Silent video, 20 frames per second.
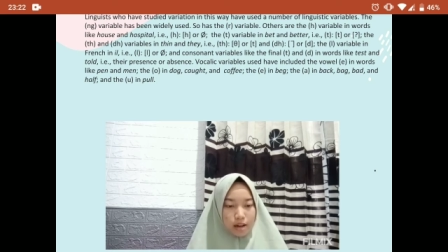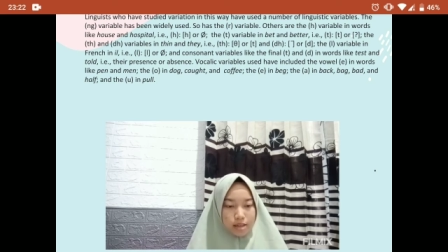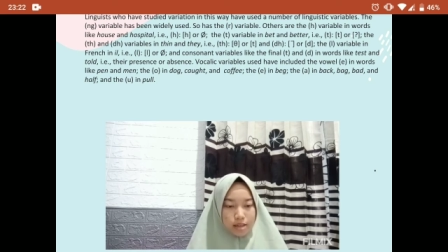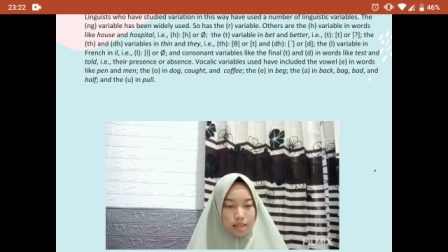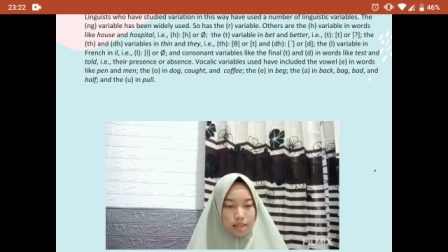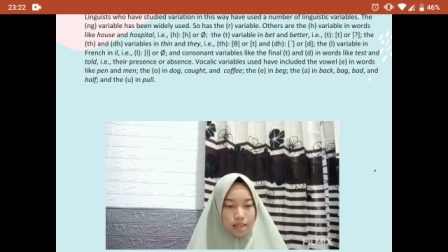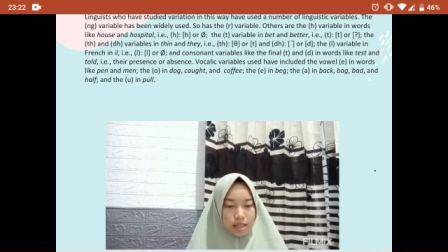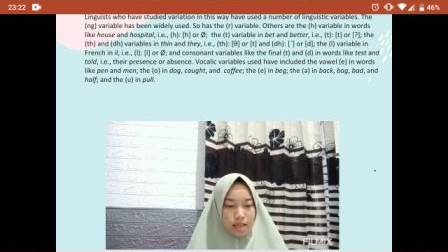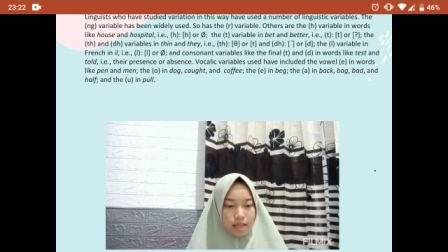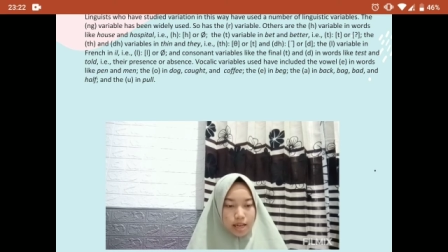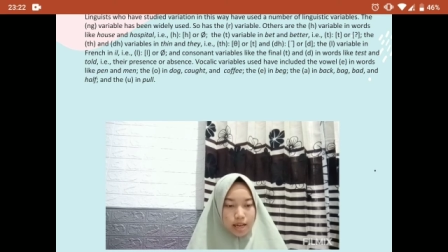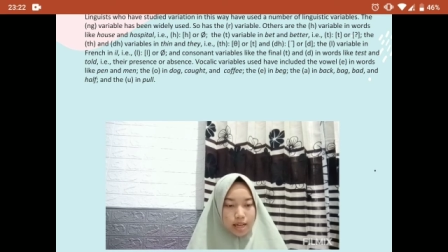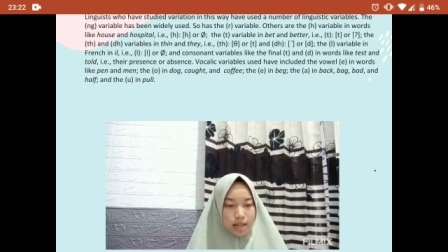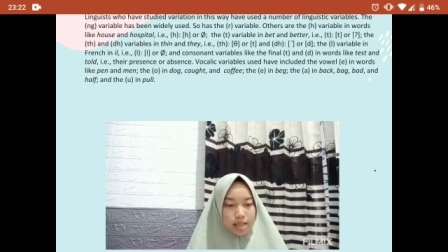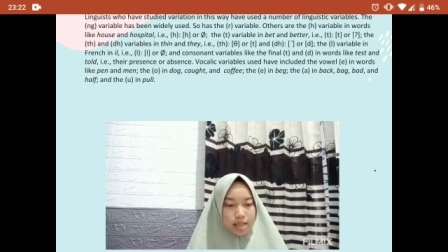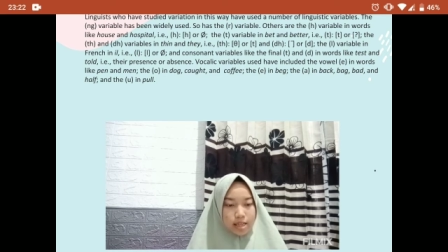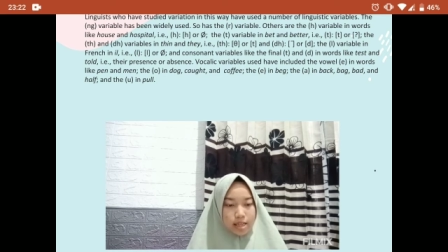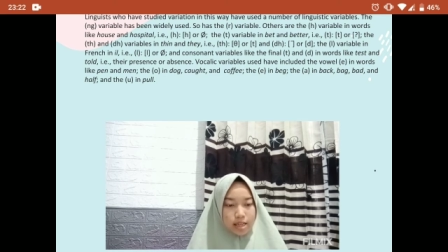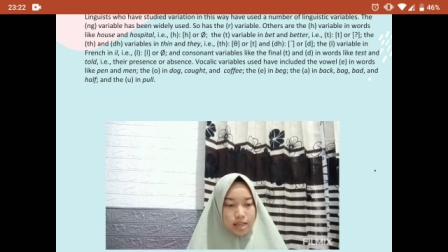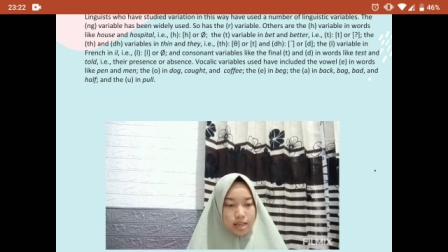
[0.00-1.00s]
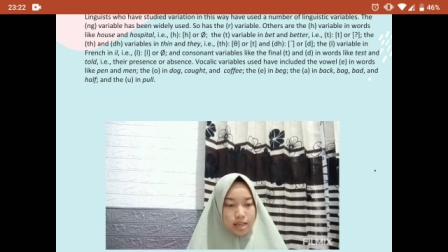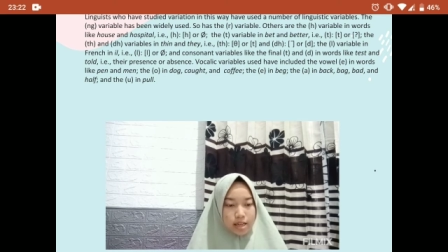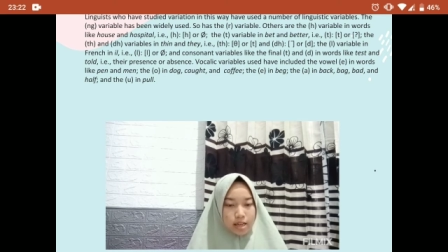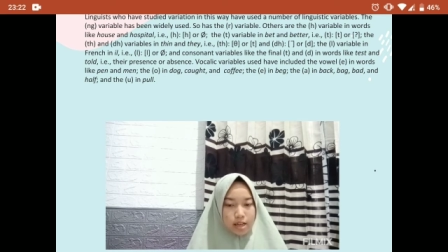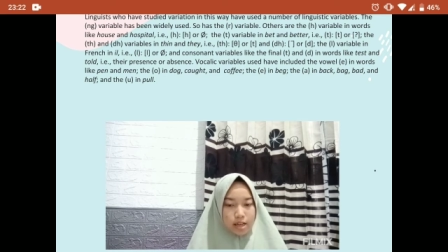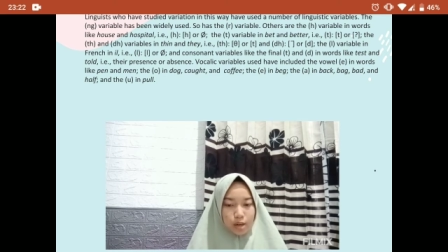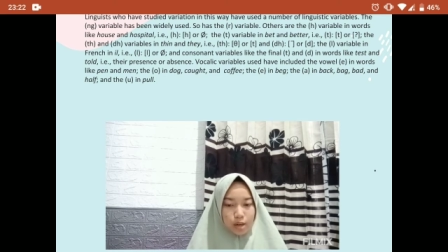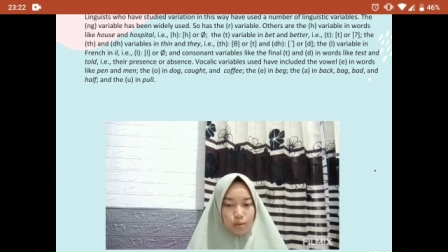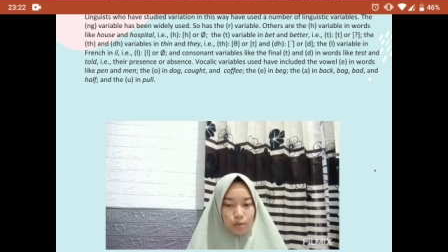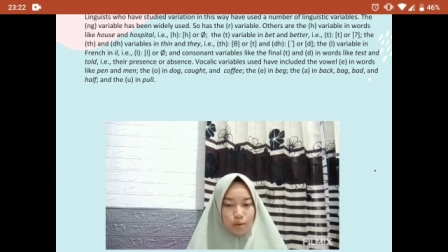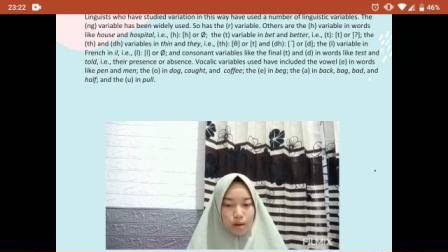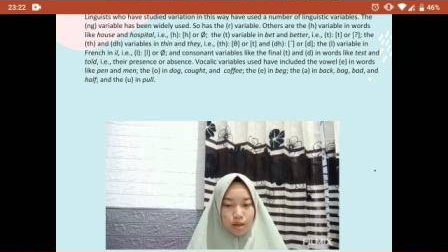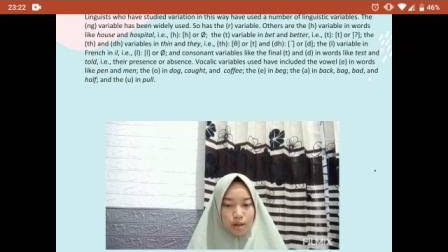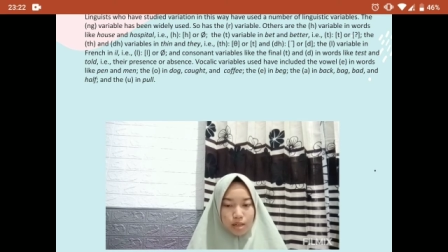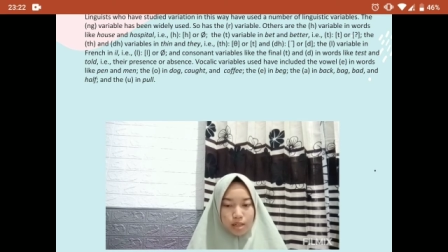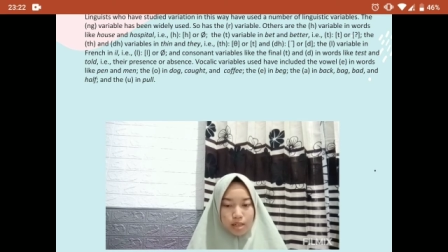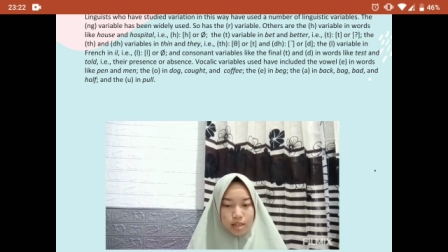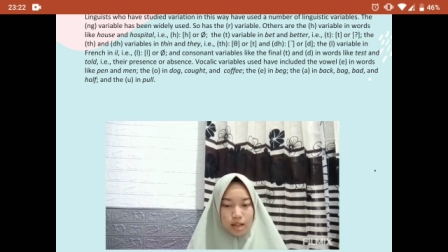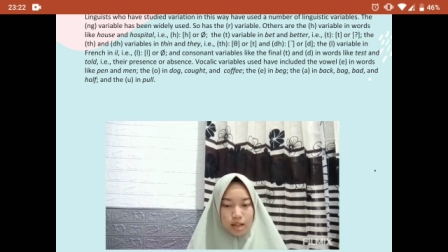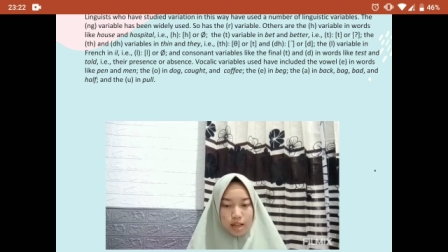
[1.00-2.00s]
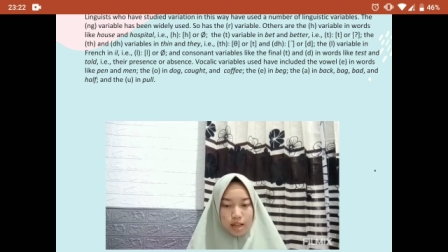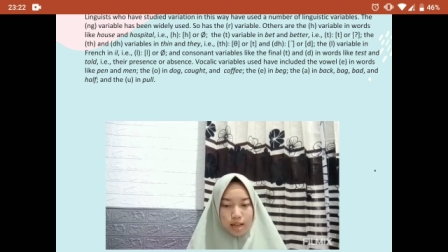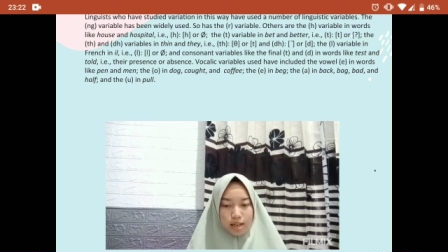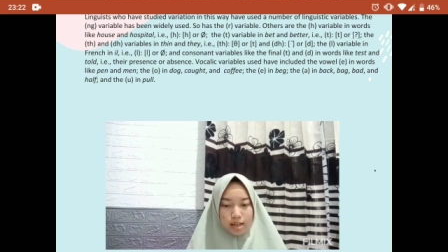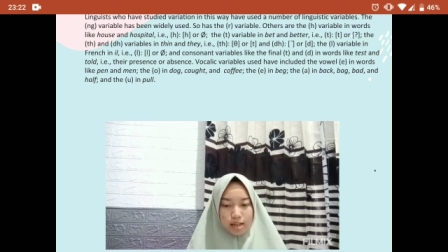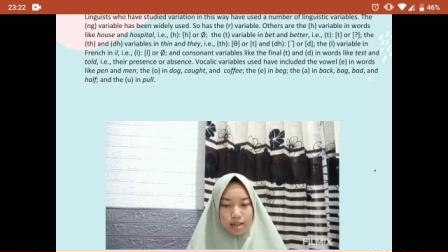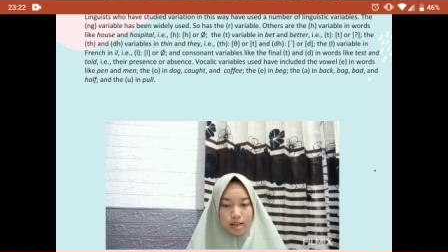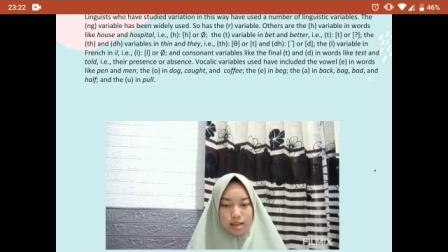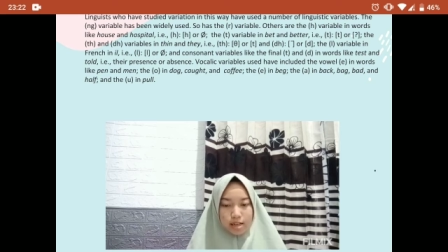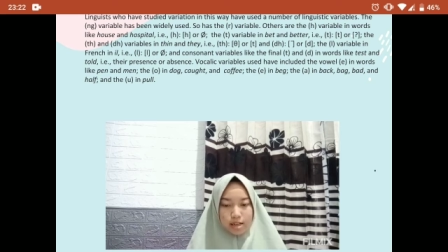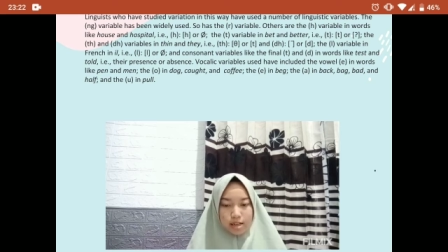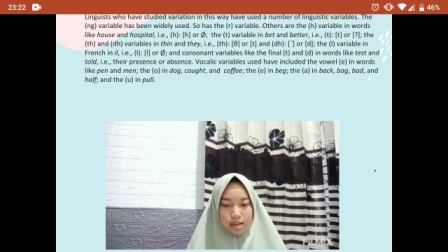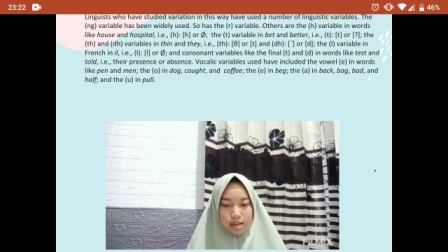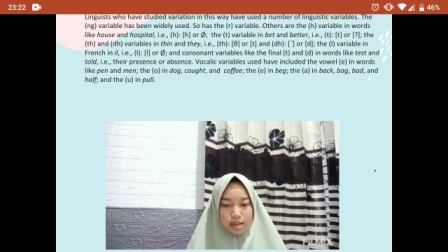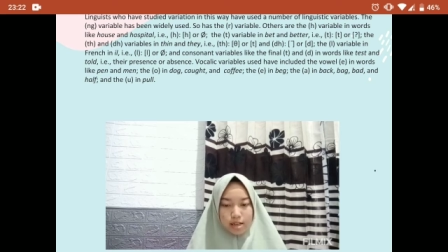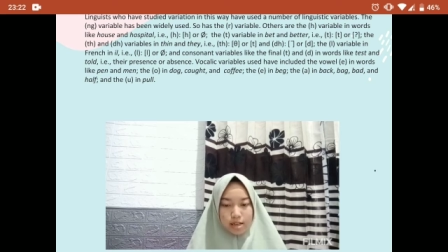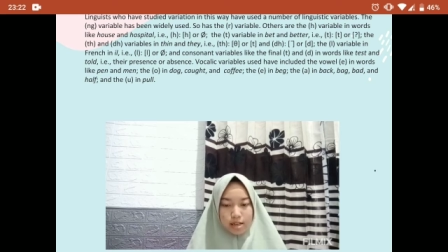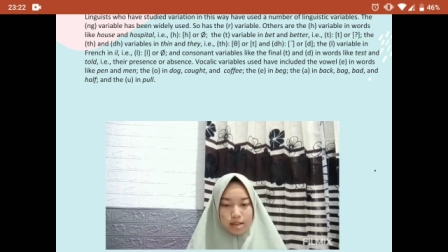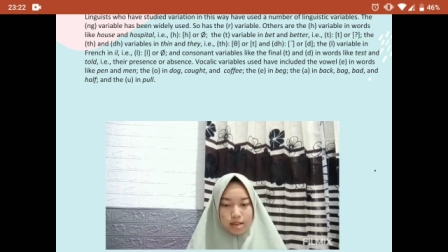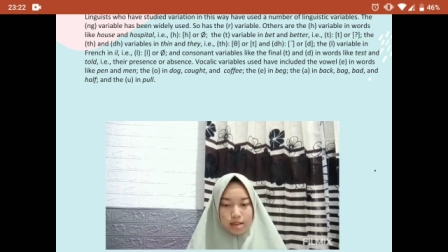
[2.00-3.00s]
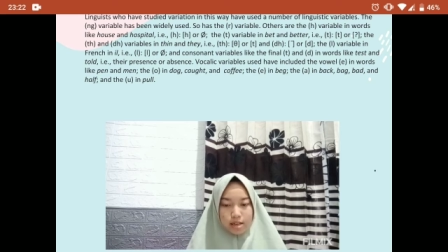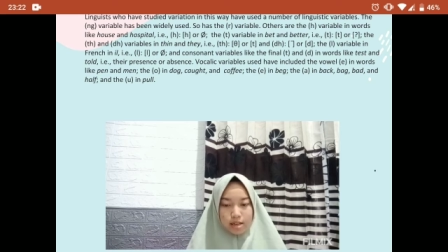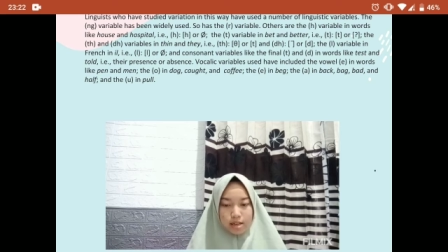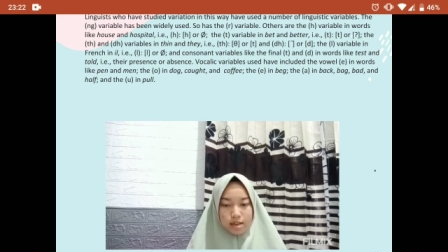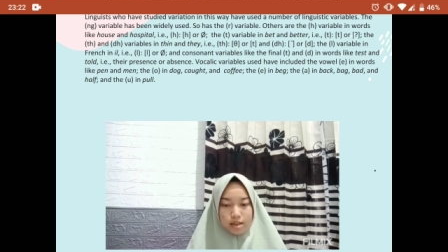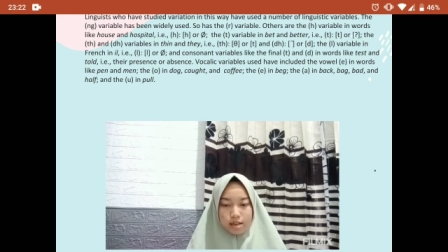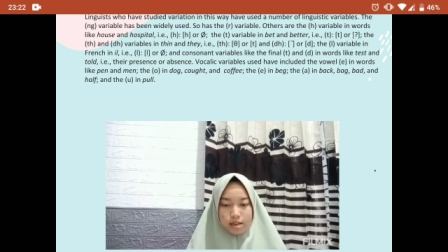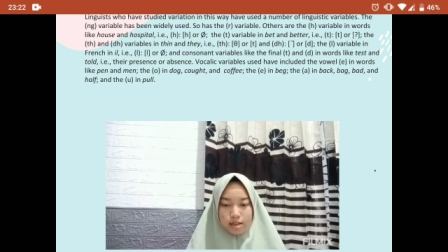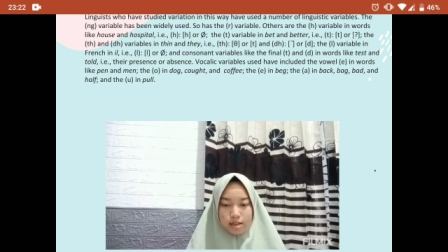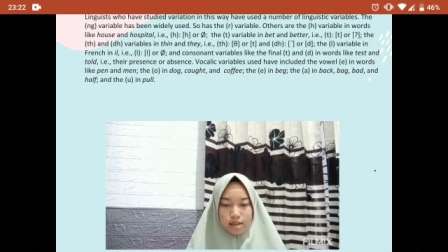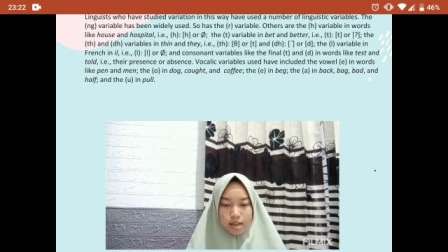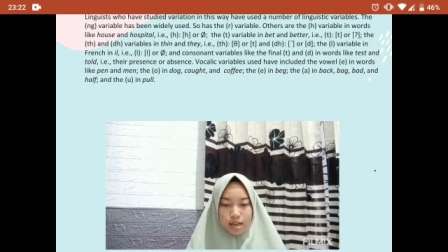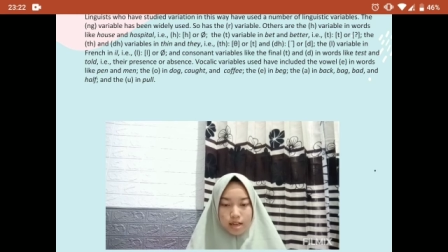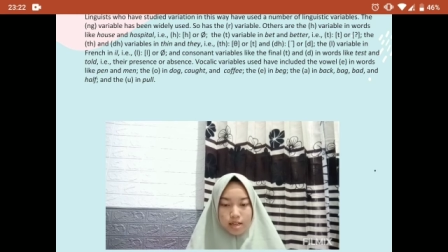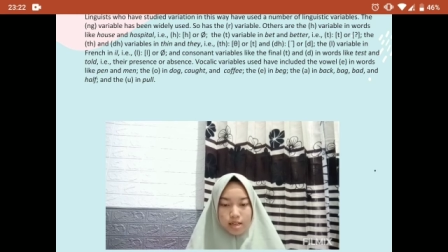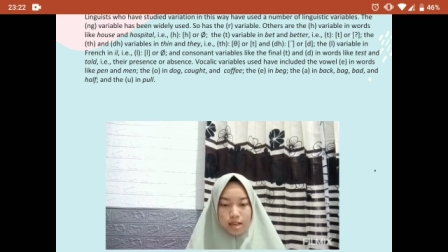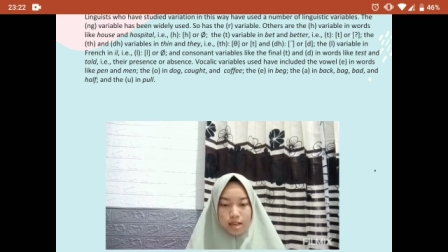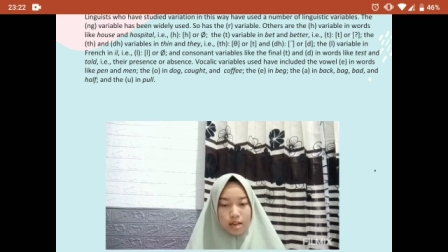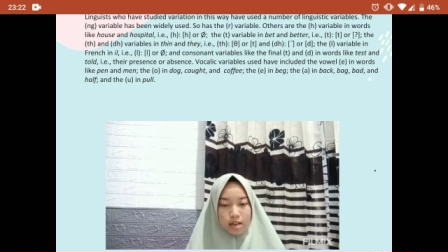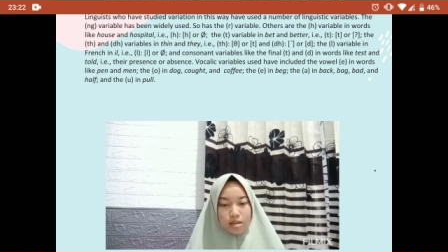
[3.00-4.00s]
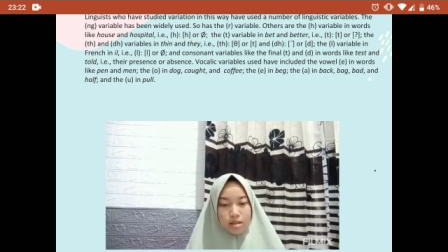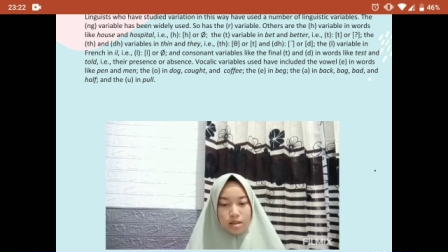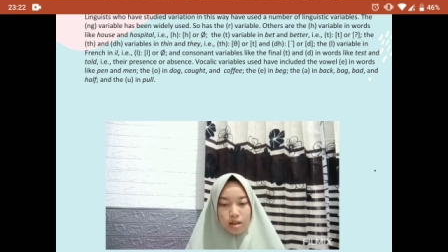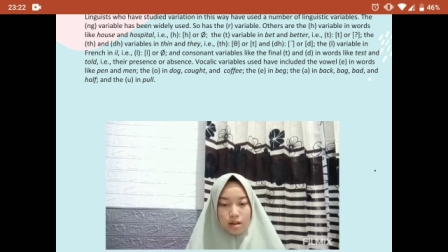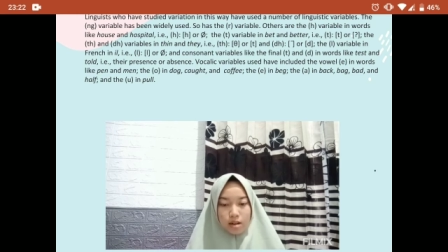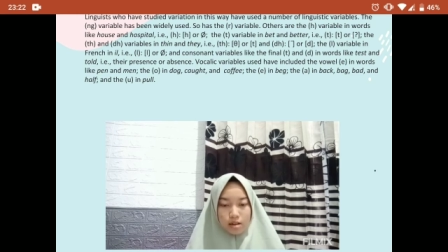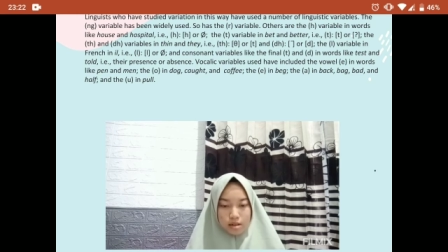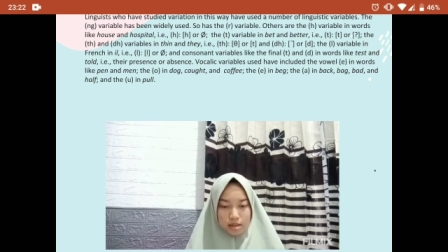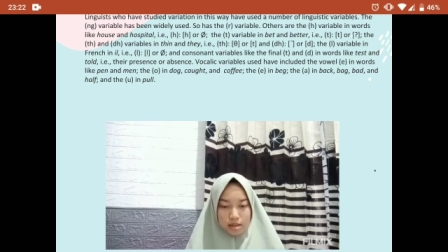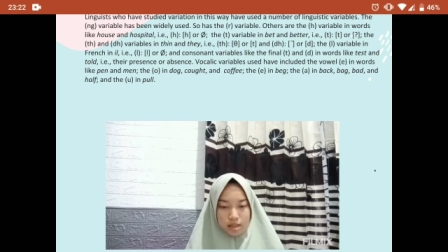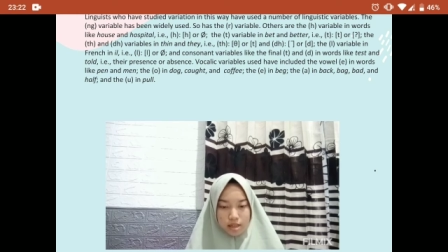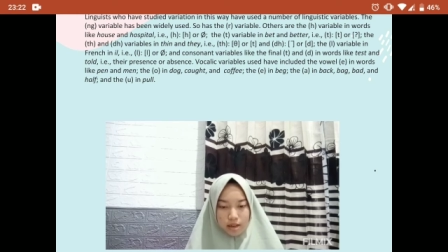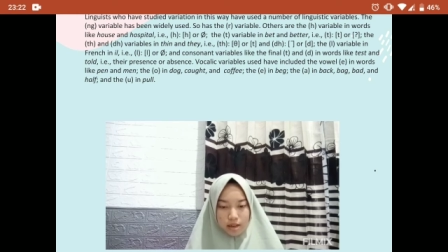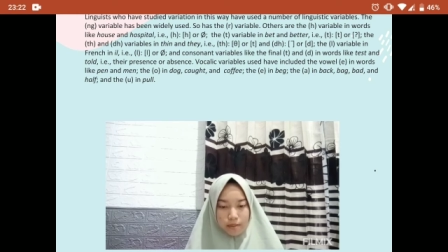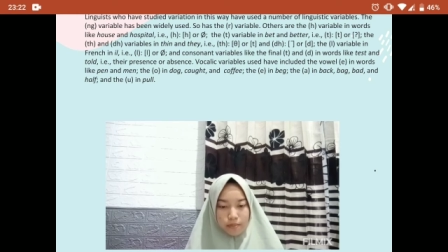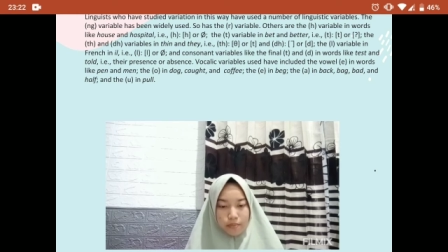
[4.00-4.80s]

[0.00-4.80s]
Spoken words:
t and d in words like test and thought.